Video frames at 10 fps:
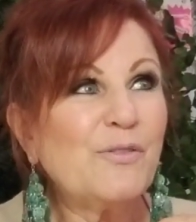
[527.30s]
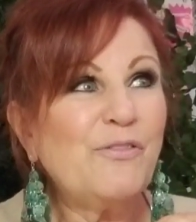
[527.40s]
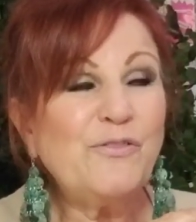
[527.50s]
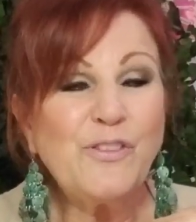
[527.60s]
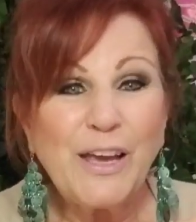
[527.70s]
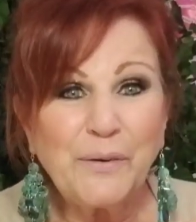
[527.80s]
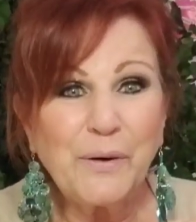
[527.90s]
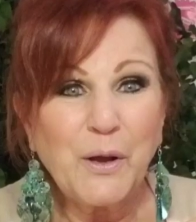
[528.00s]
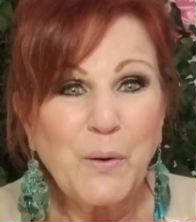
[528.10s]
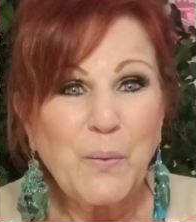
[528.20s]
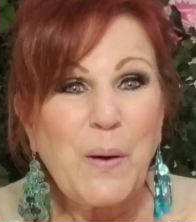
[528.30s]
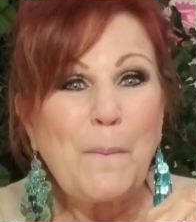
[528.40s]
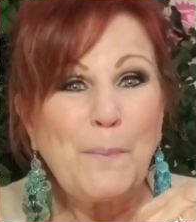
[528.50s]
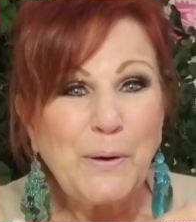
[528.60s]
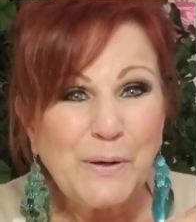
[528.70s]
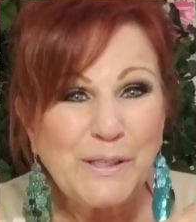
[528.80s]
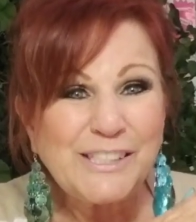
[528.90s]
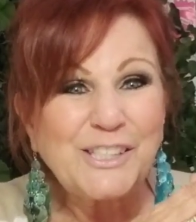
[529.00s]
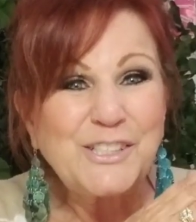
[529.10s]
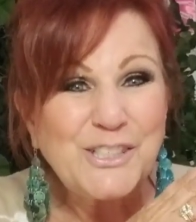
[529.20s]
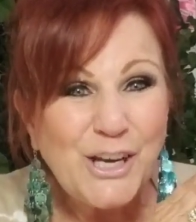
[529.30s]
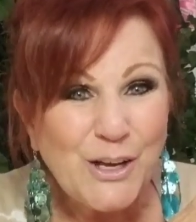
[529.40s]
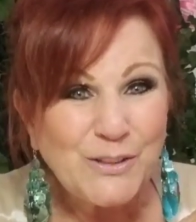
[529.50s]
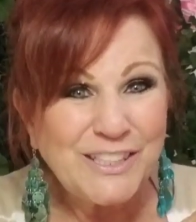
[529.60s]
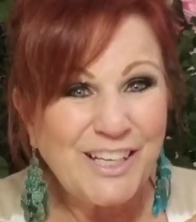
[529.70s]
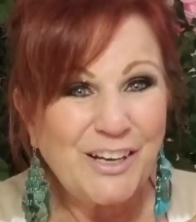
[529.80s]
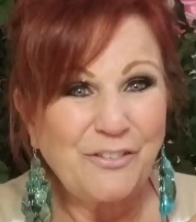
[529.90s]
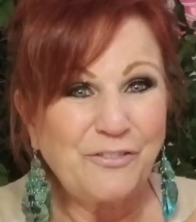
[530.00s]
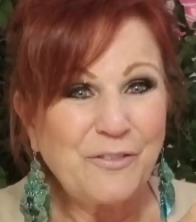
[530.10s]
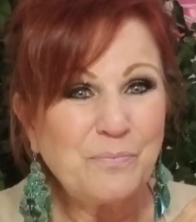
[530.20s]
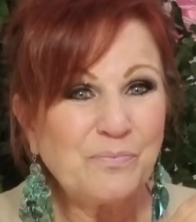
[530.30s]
Pharaoh put Joseph,